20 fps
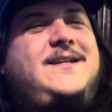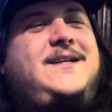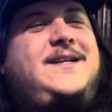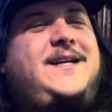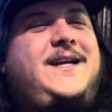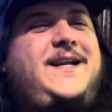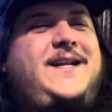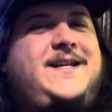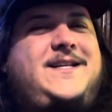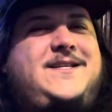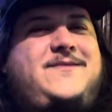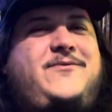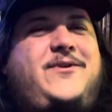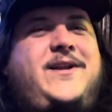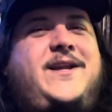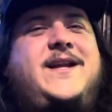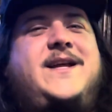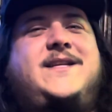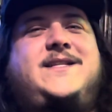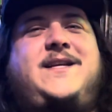it is what
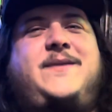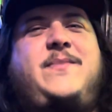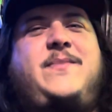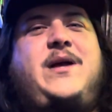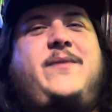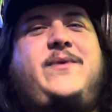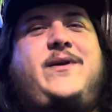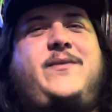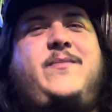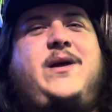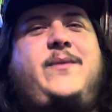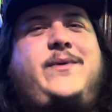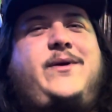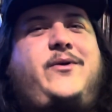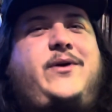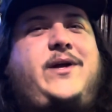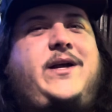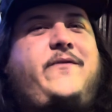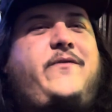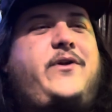it is. Maybe
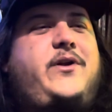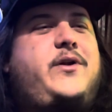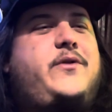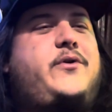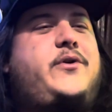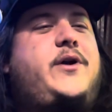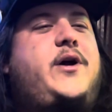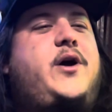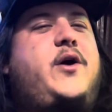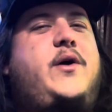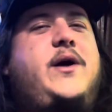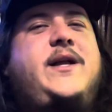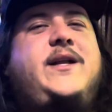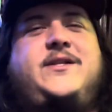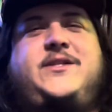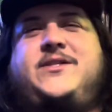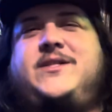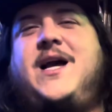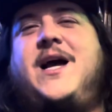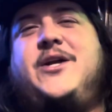he'll give it another go.
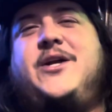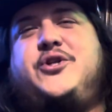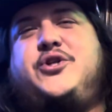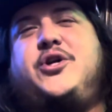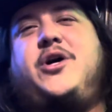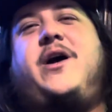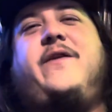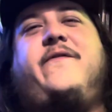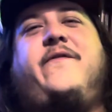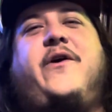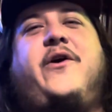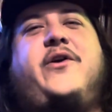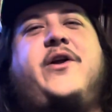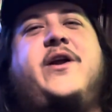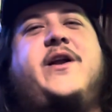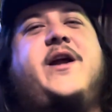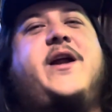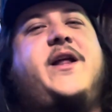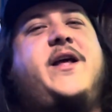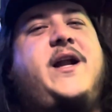It's got John Vernon
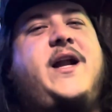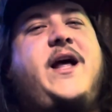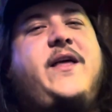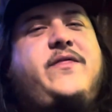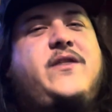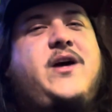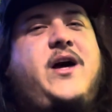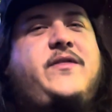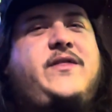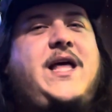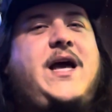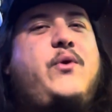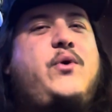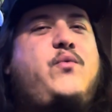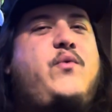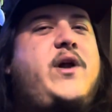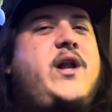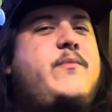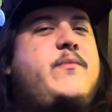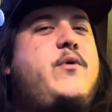in it, and I thought that
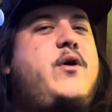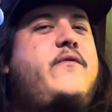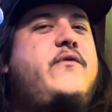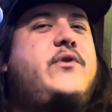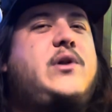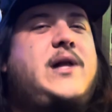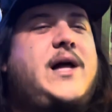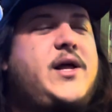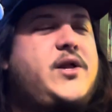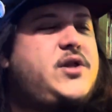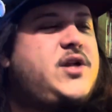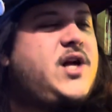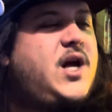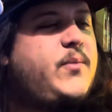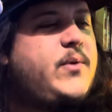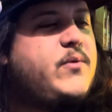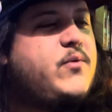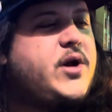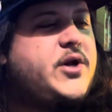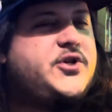would win him over the last time
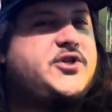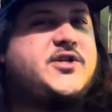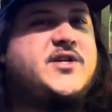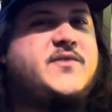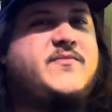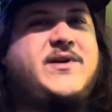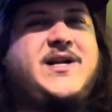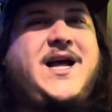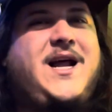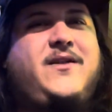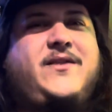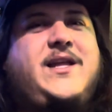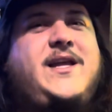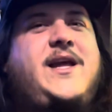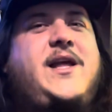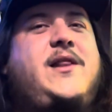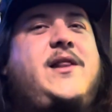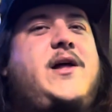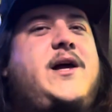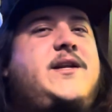I watched it, but I don't think
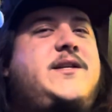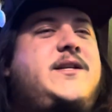he liked